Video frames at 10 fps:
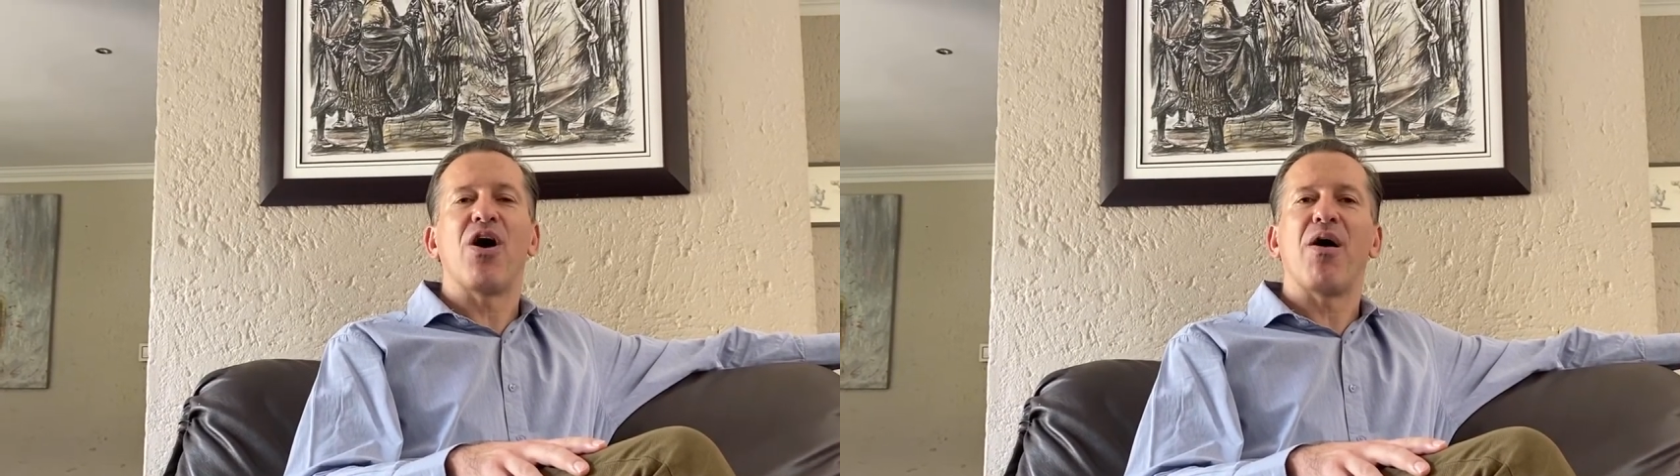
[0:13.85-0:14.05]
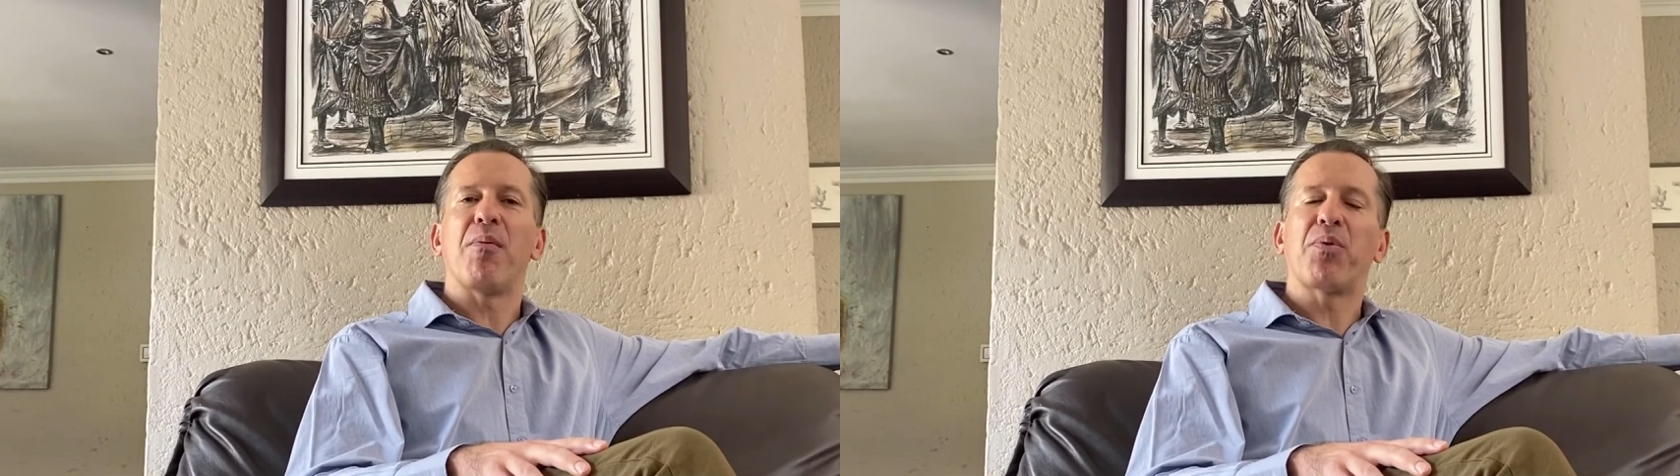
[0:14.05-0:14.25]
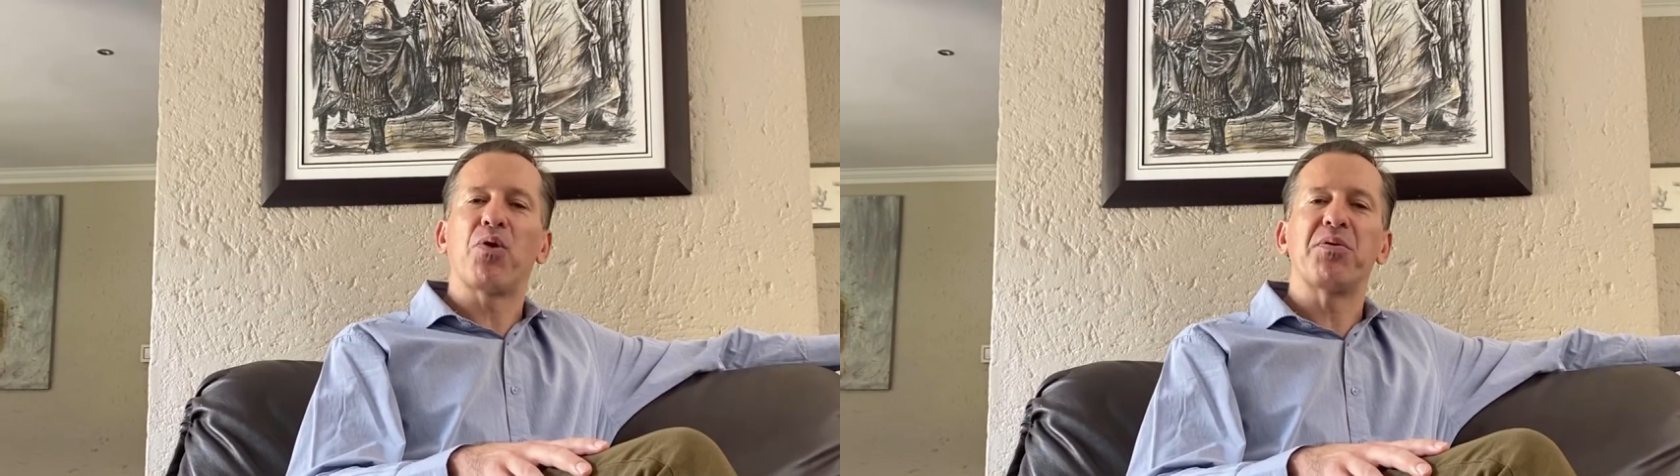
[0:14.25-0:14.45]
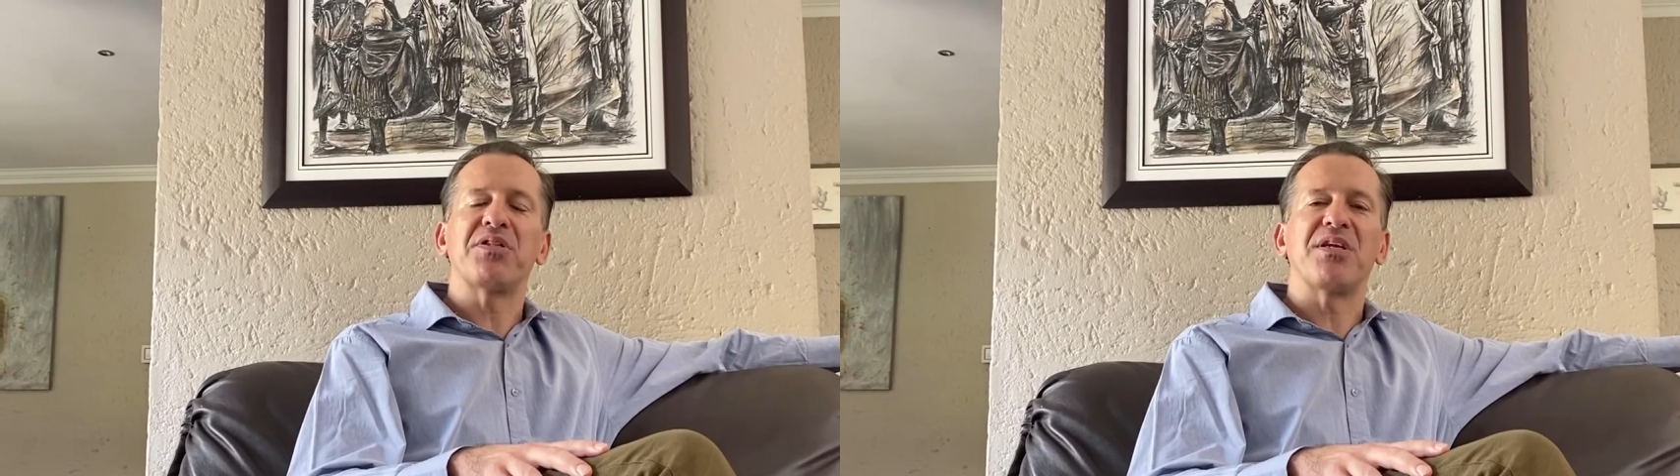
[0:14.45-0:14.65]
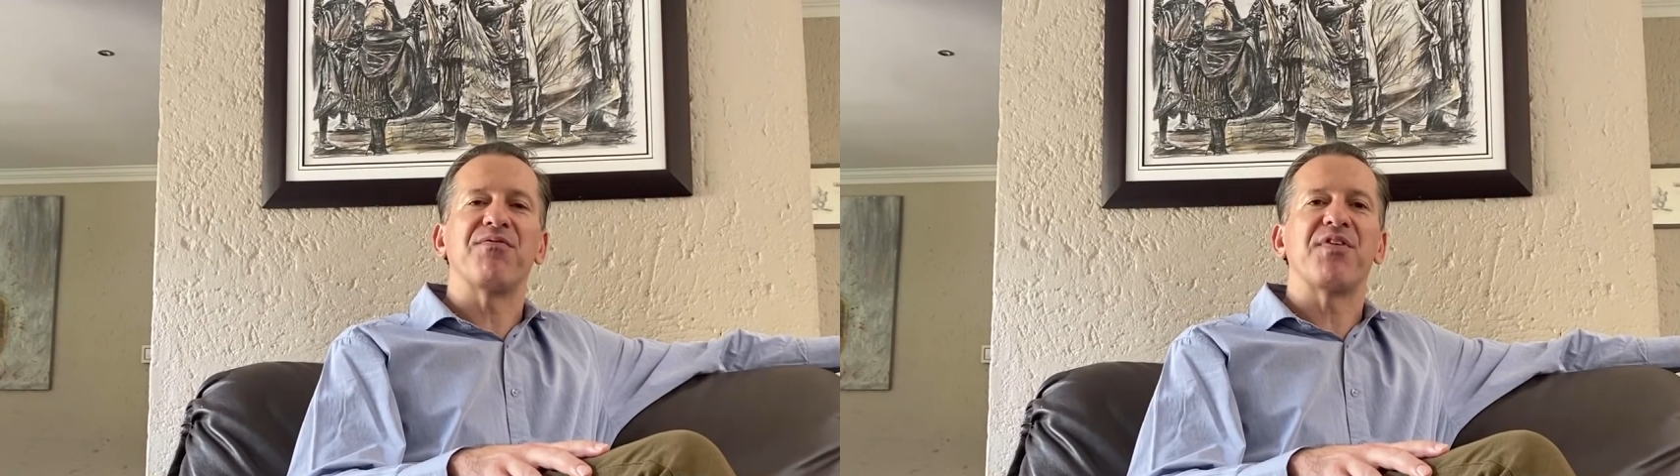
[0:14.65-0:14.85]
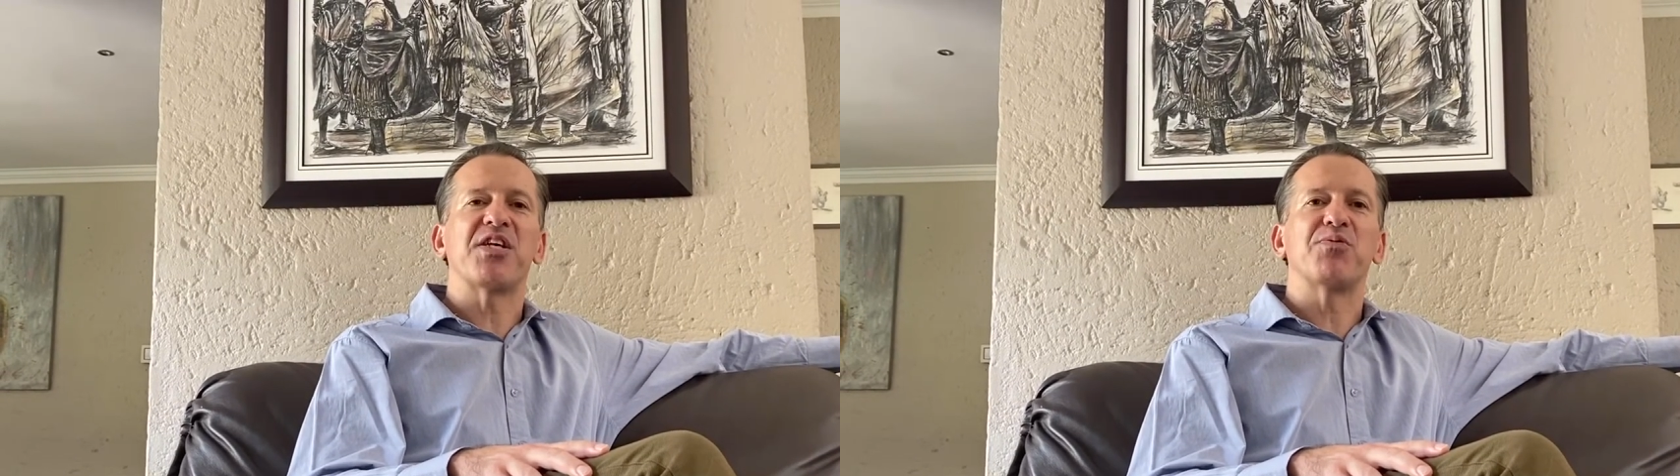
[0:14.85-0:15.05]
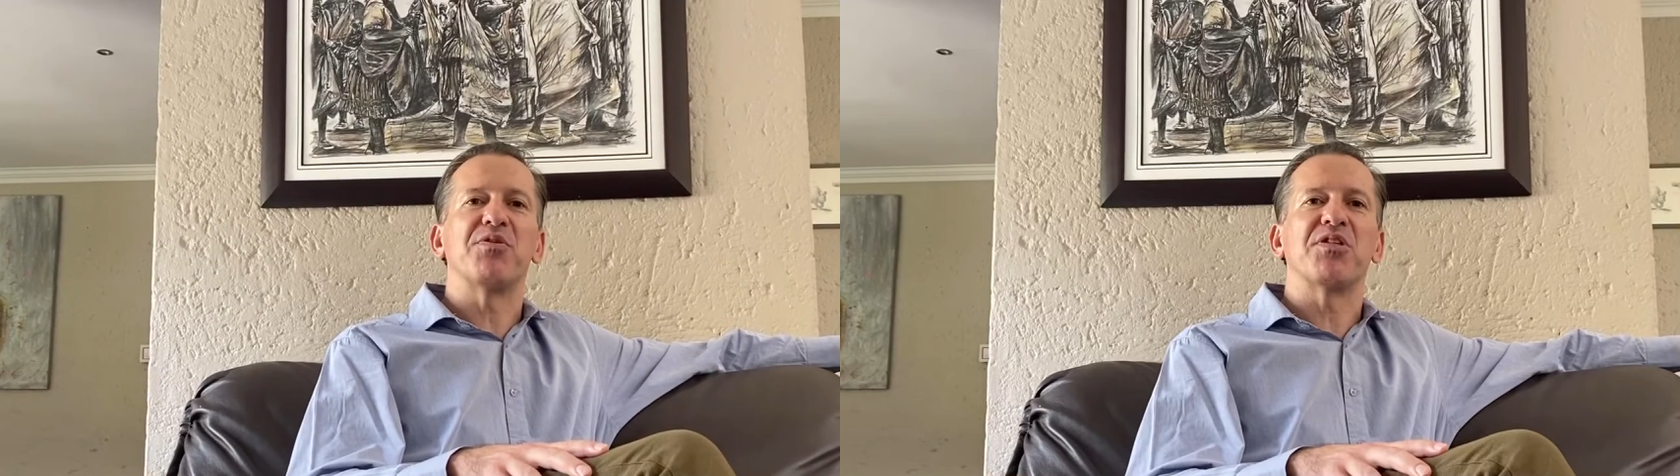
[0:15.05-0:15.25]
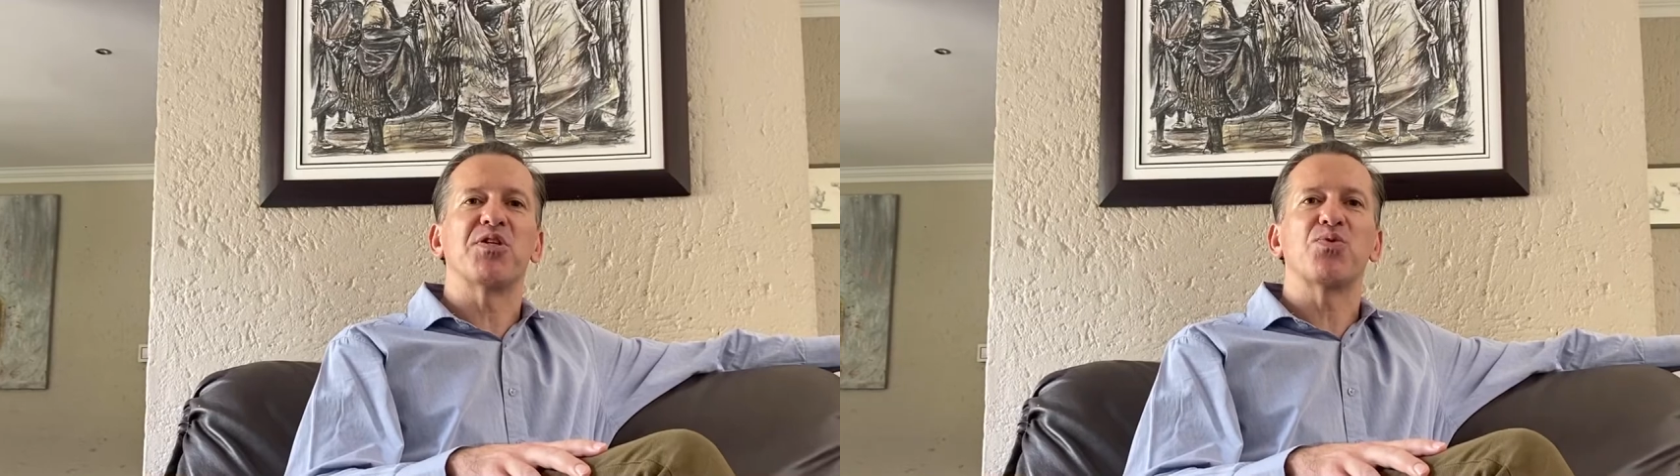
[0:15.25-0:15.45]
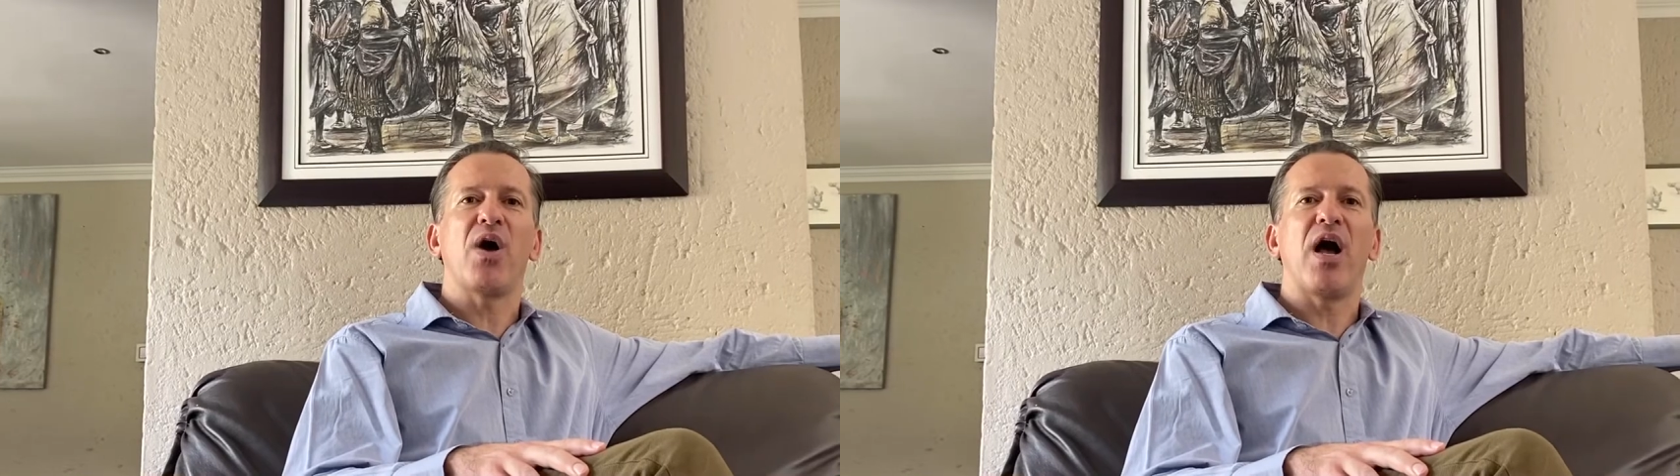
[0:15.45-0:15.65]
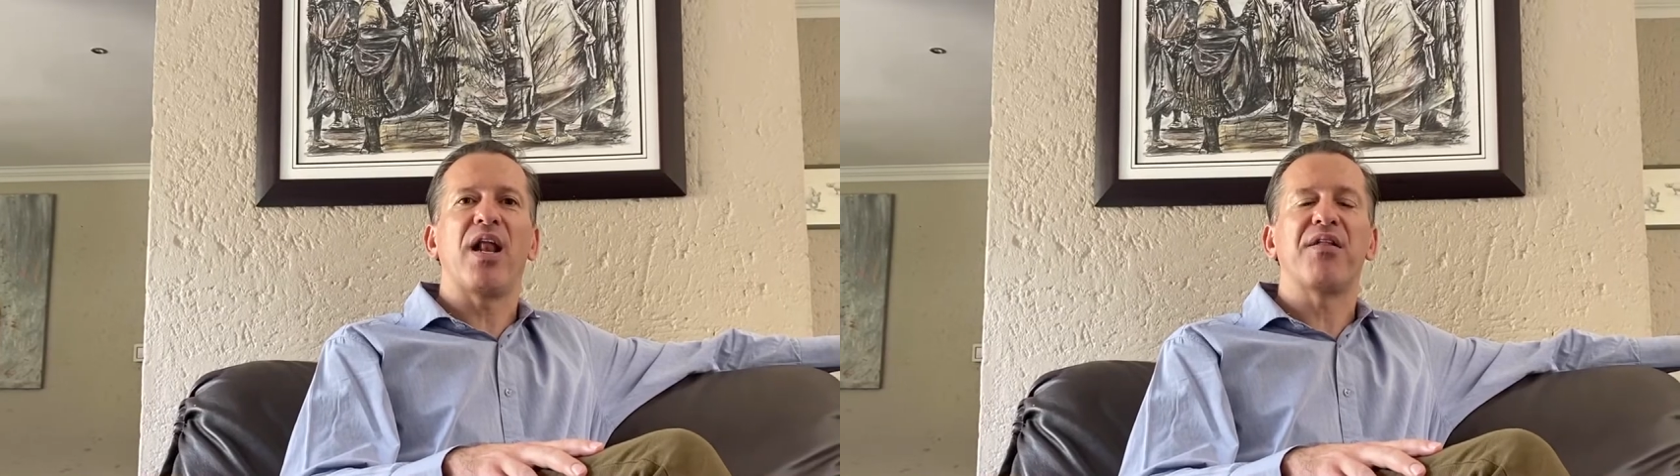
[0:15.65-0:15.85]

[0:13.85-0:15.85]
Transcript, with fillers: our property investment as well.